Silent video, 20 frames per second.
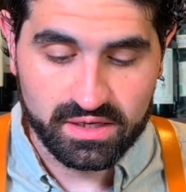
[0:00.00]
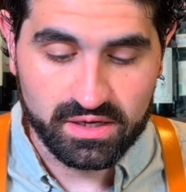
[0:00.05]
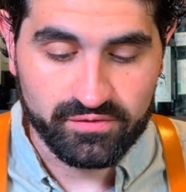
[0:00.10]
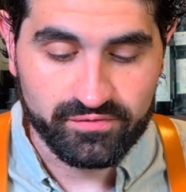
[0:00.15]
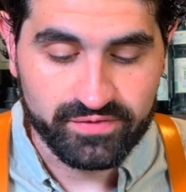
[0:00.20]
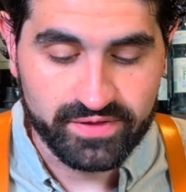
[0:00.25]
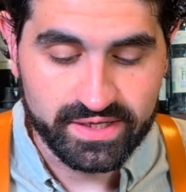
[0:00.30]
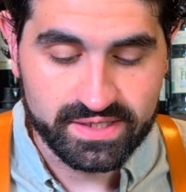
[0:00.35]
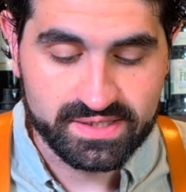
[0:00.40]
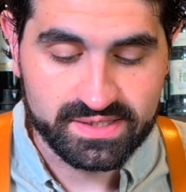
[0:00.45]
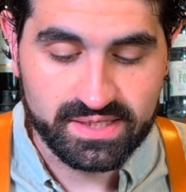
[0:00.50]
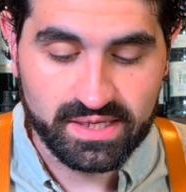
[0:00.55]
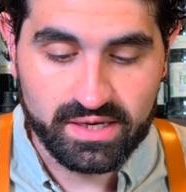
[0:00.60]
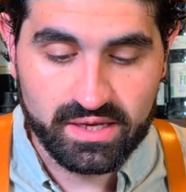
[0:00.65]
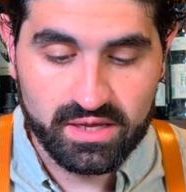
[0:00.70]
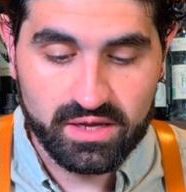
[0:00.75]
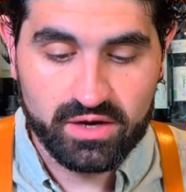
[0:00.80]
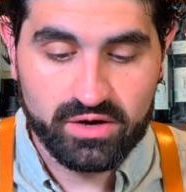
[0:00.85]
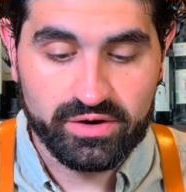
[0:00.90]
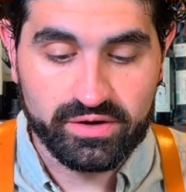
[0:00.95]
of this
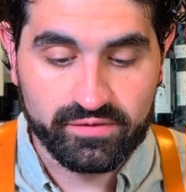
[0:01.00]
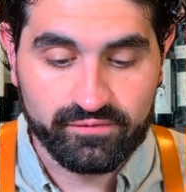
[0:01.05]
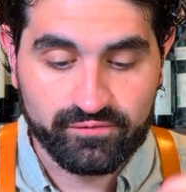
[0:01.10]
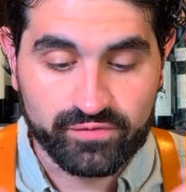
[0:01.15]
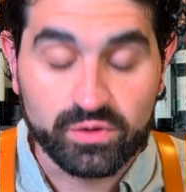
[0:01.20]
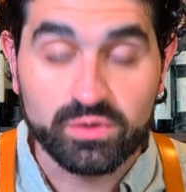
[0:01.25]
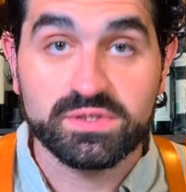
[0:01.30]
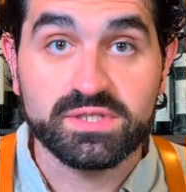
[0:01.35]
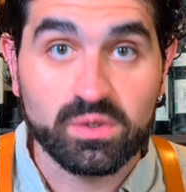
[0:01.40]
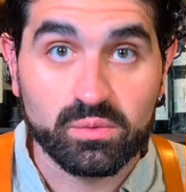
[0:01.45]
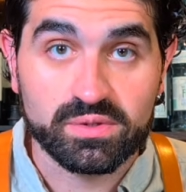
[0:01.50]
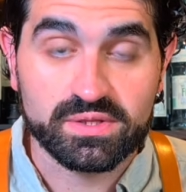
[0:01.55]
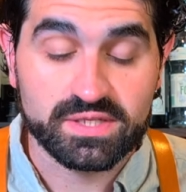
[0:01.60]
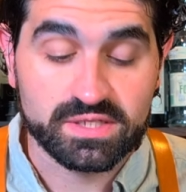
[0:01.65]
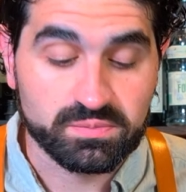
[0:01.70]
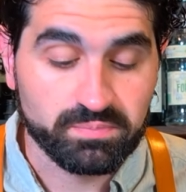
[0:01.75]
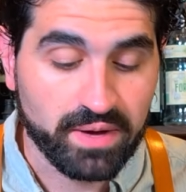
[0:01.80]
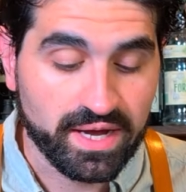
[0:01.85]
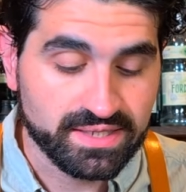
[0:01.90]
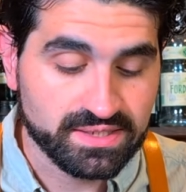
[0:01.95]
sitting here and infusing with
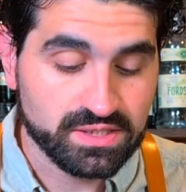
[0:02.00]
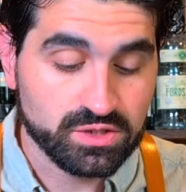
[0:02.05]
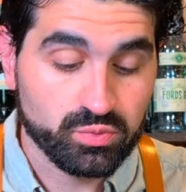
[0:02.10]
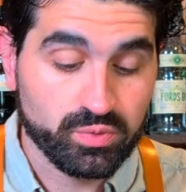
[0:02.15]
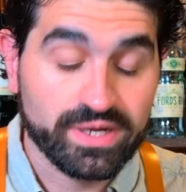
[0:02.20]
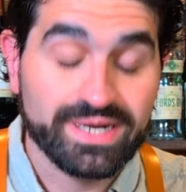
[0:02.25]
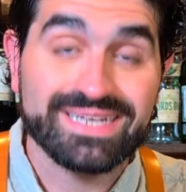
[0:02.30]
the spices.